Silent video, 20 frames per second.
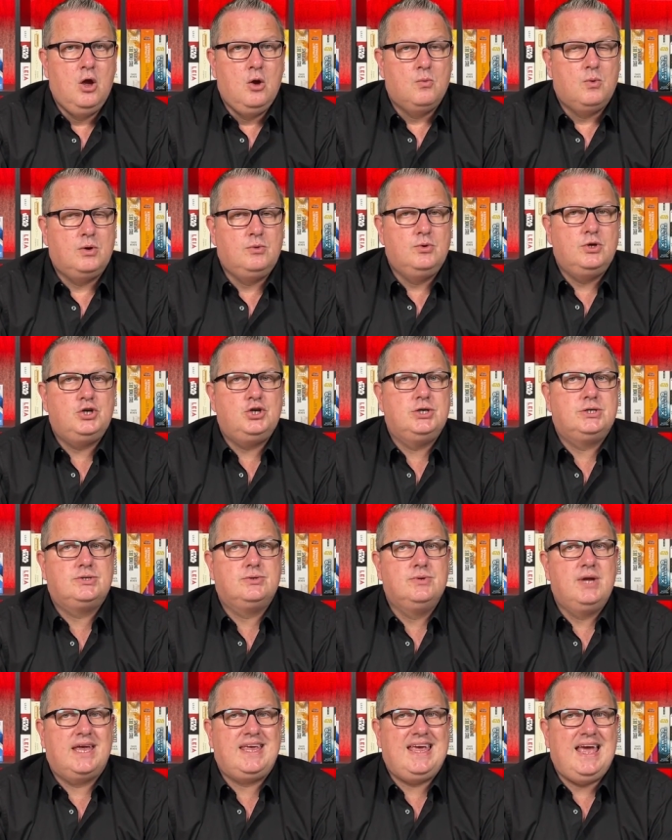When Rishi
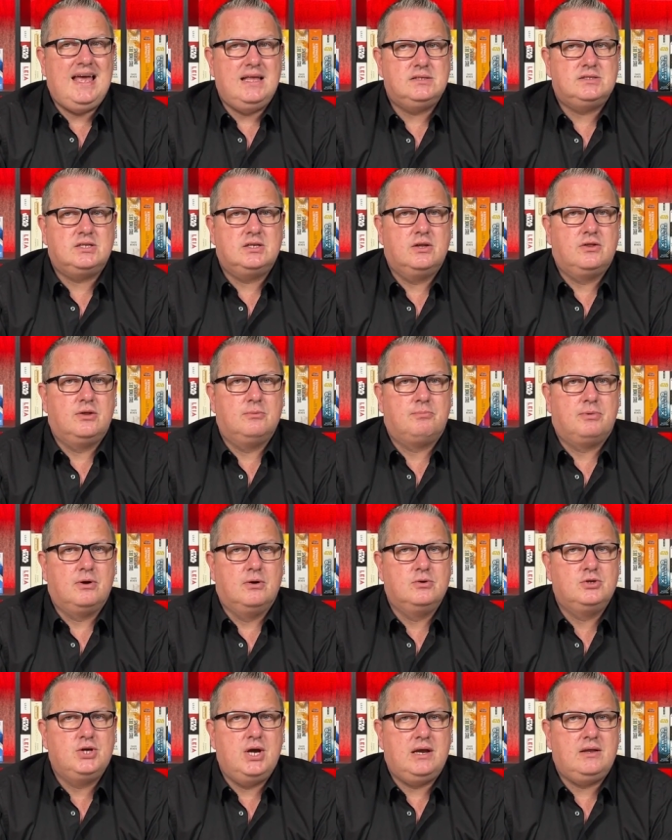Sunak cancelled the
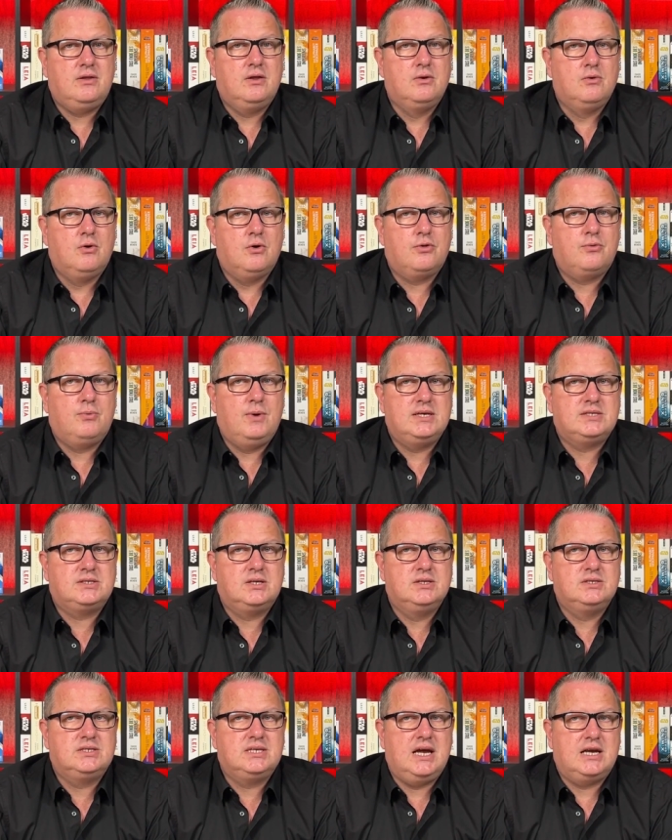project, the
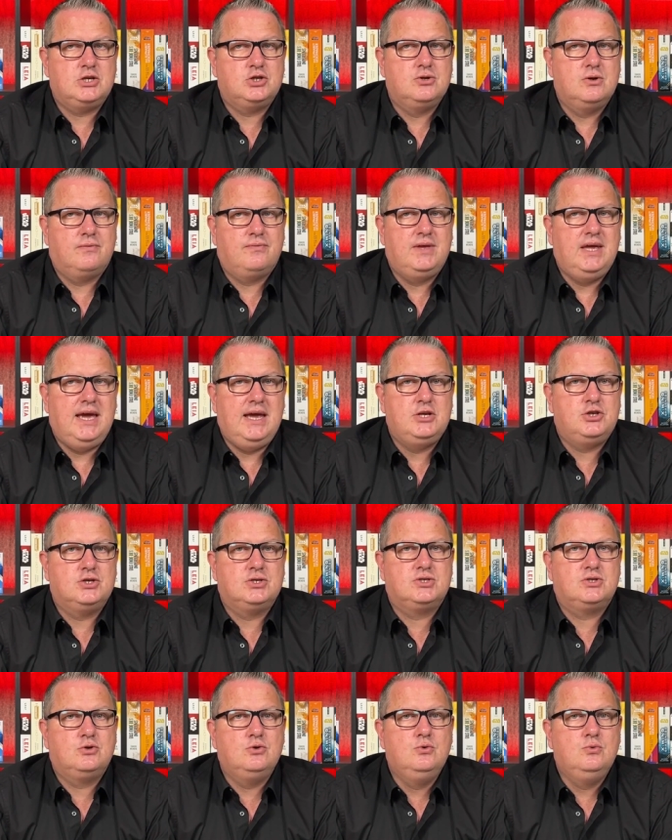northwestern section of the
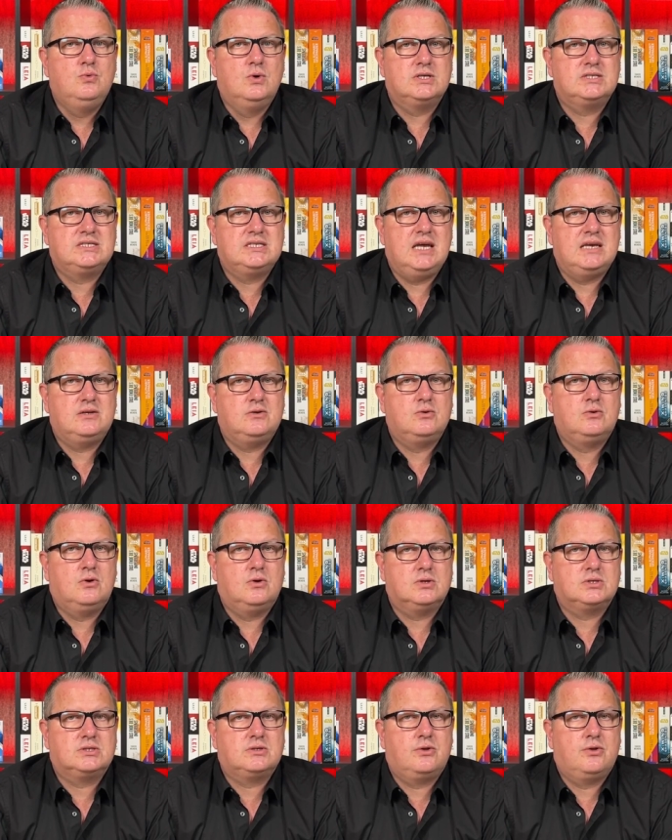HS2 was set to
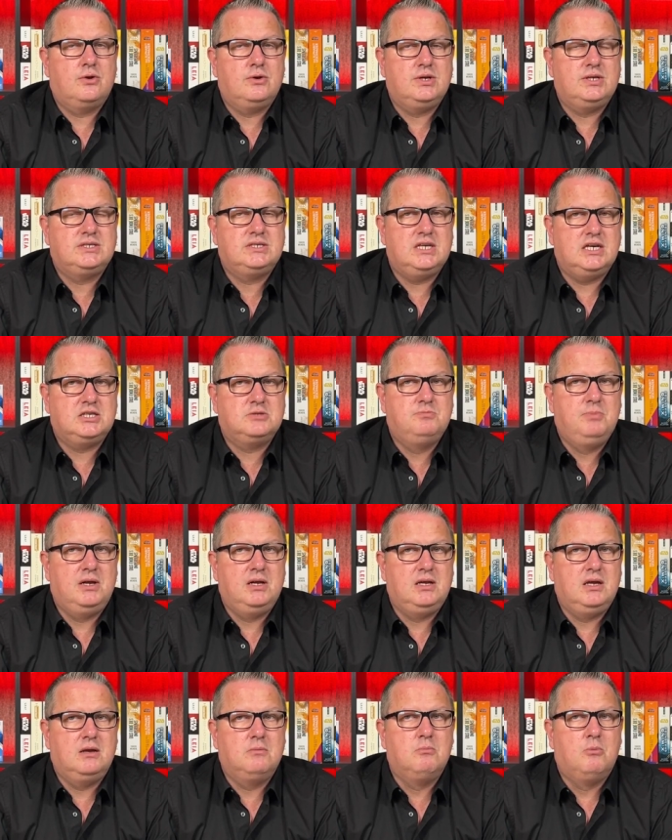cost 36
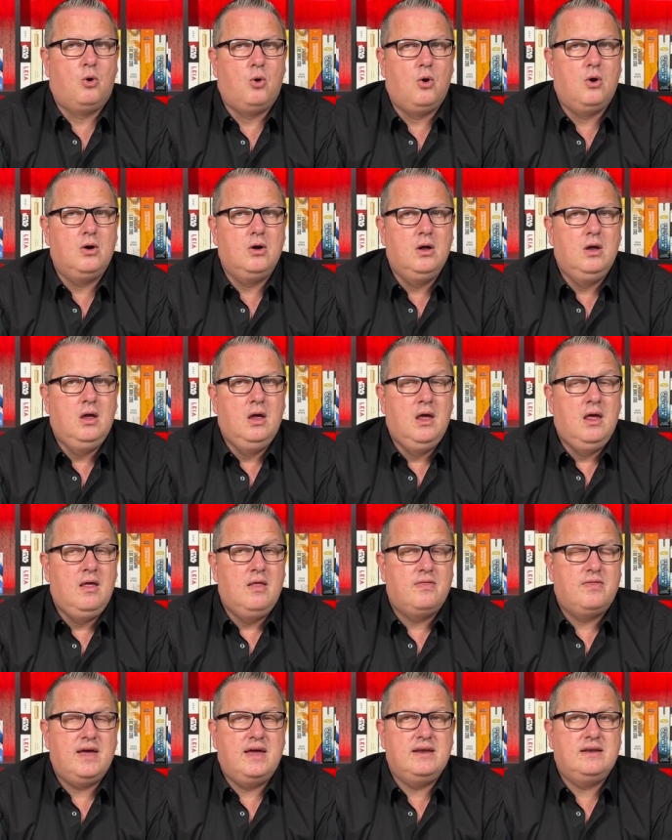billion more
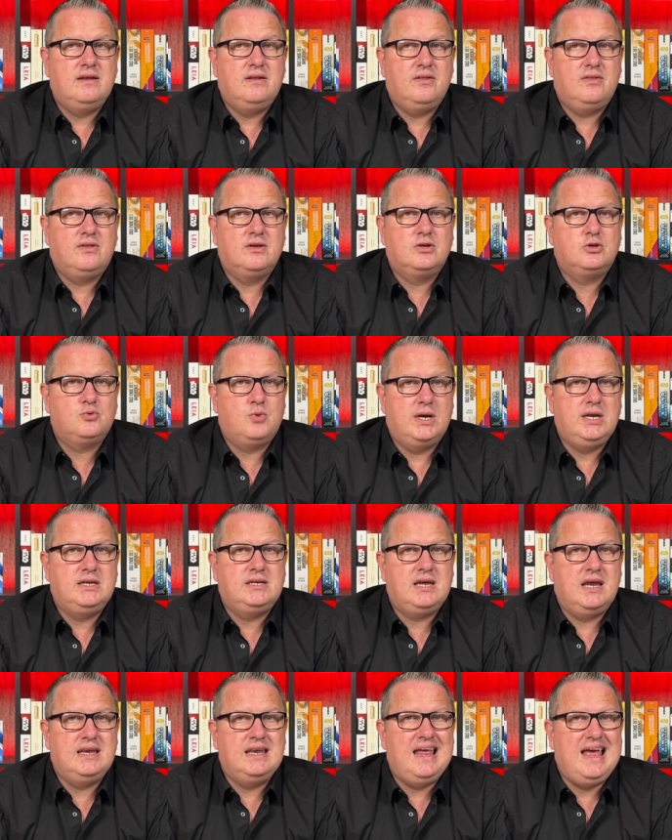than the
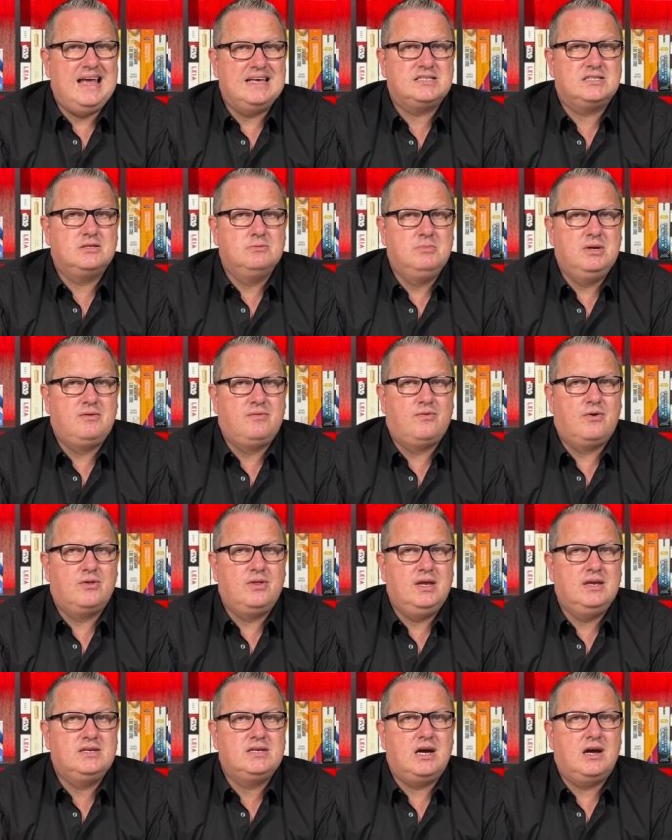2010 estimate for
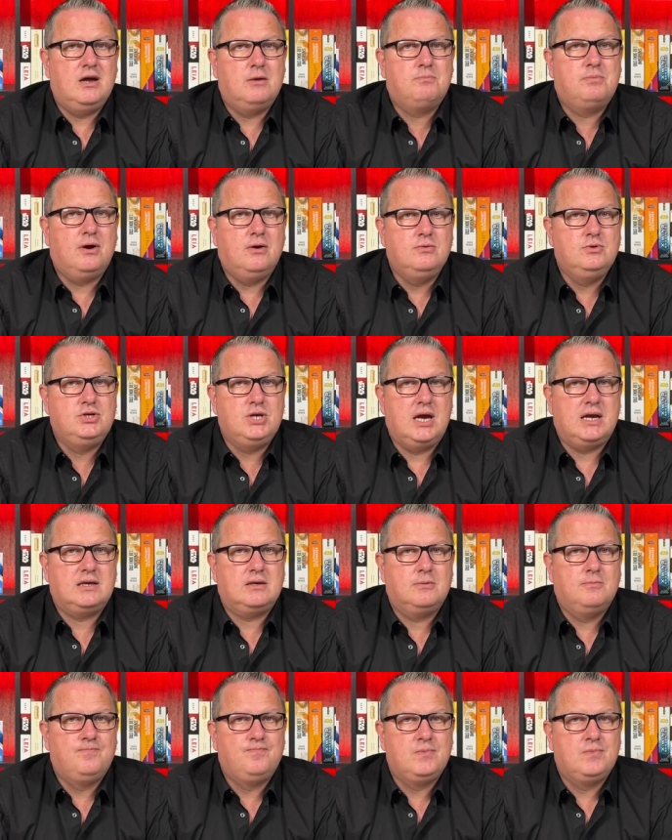the entire project.